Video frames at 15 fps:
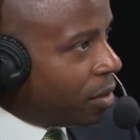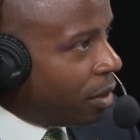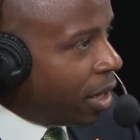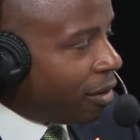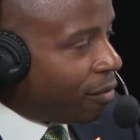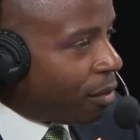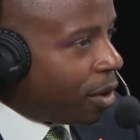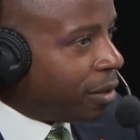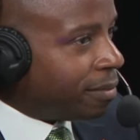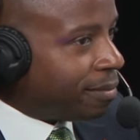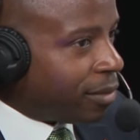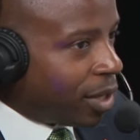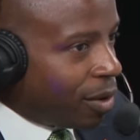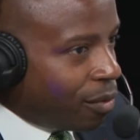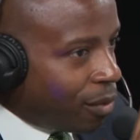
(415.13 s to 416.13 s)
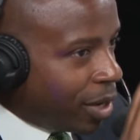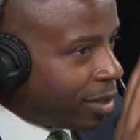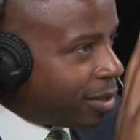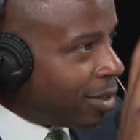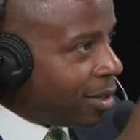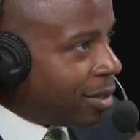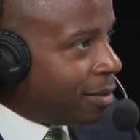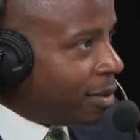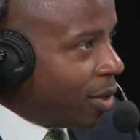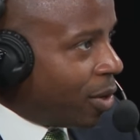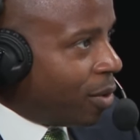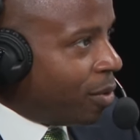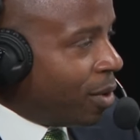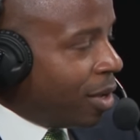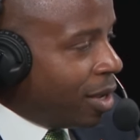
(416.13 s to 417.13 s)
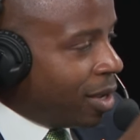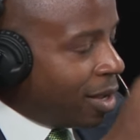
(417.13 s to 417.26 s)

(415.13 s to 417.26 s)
the lakefront, you know, went to, you know,